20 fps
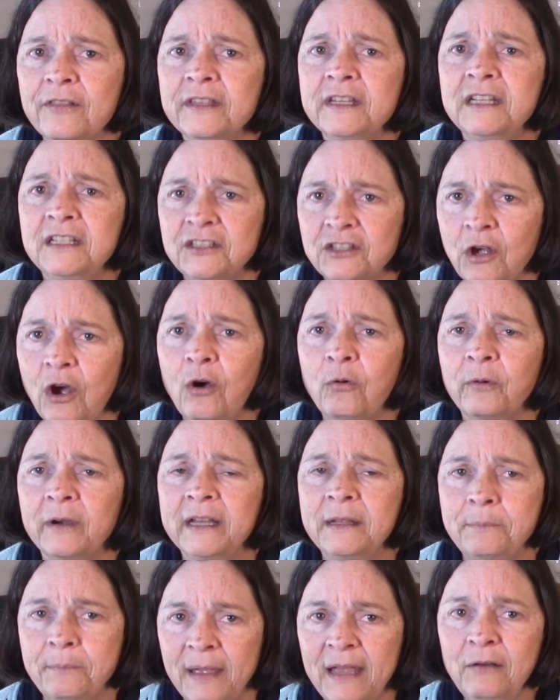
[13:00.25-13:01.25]
that it has
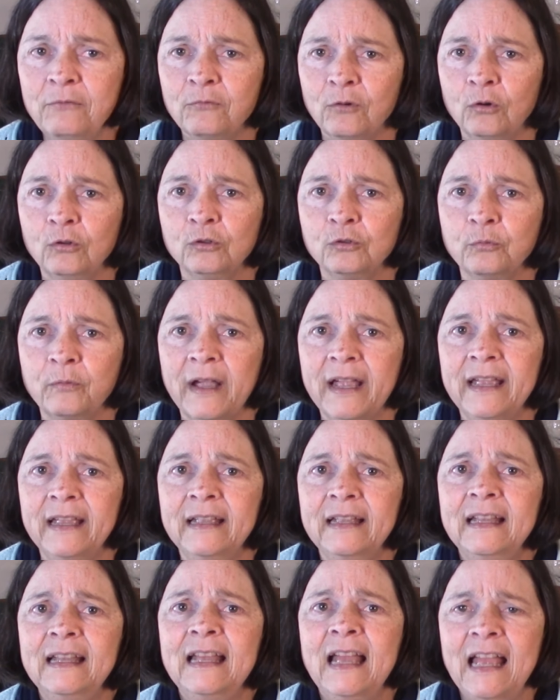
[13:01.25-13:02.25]
already been rolled away,
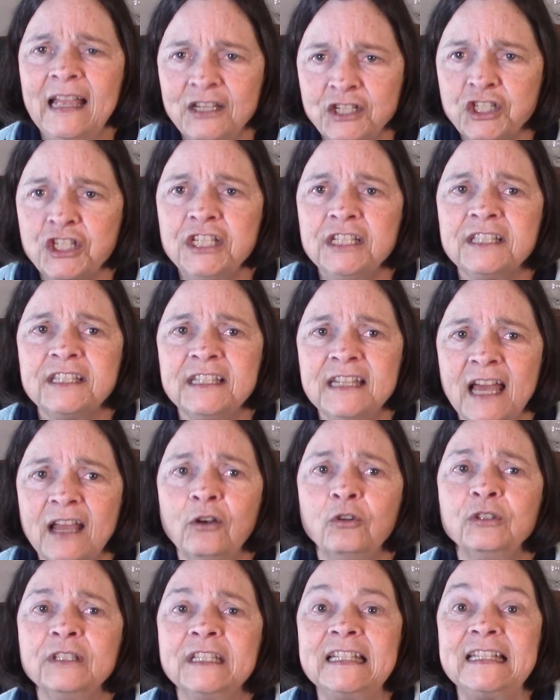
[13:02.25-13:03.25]
as she has not
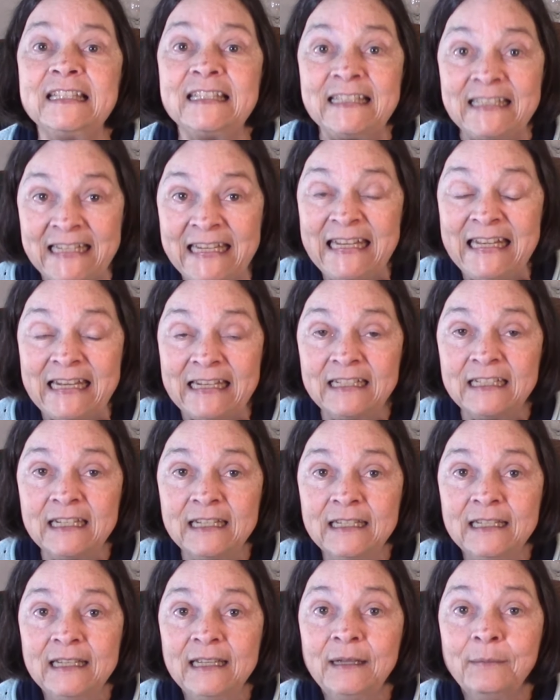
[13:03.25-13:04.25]
only seen it,
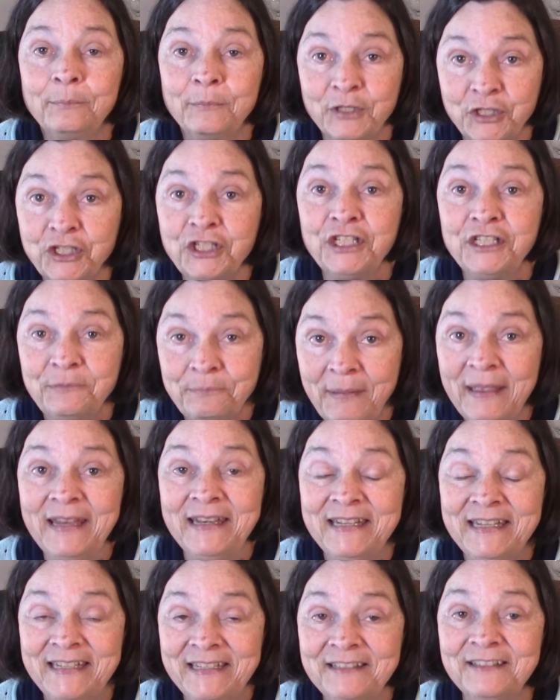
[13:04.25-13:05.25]
but she's been
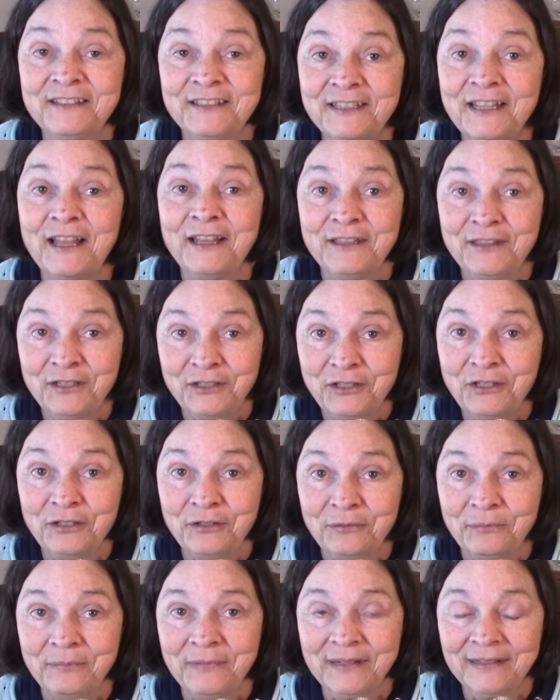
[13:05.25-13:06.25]
inside the
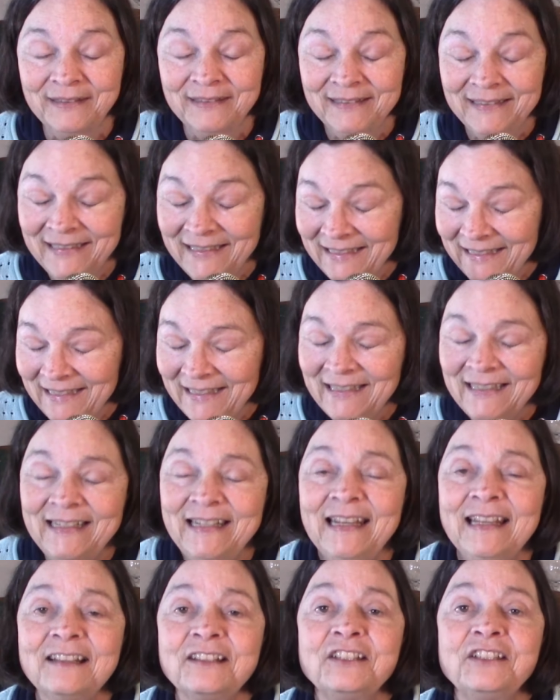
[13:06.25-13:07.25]
tomb?
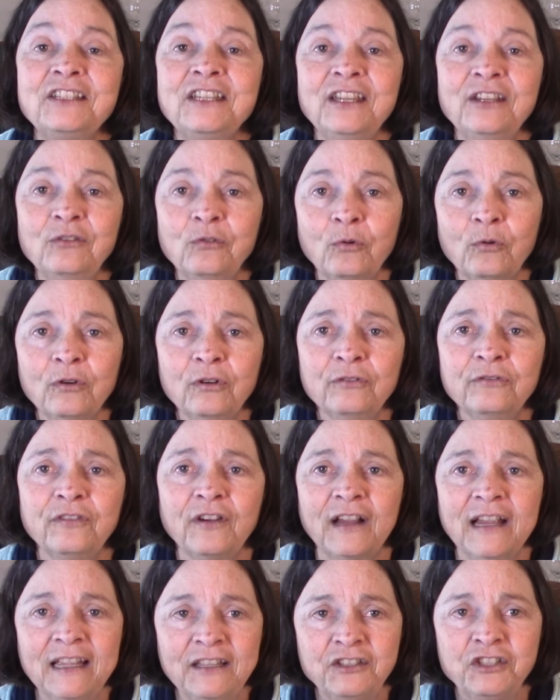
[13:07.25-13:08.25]
Next, in order
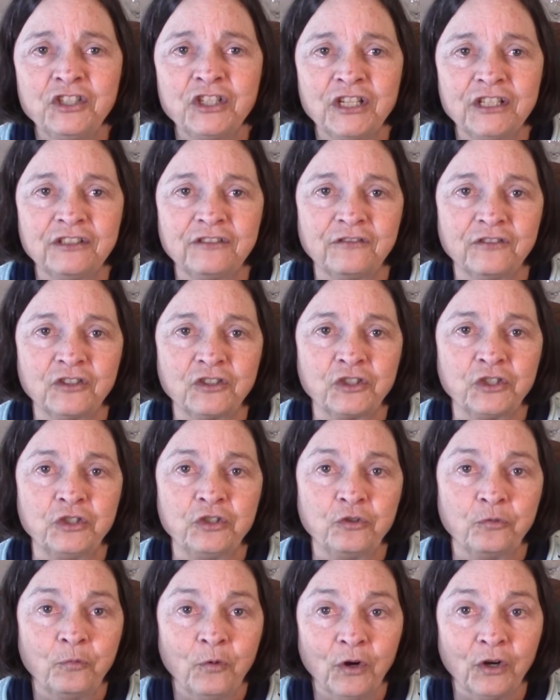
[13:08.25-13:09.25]
for SJ's version
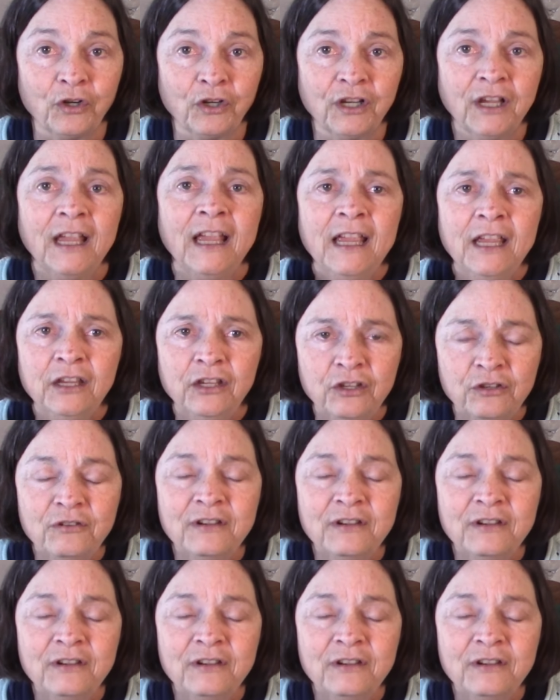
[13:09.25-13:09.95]
to work, you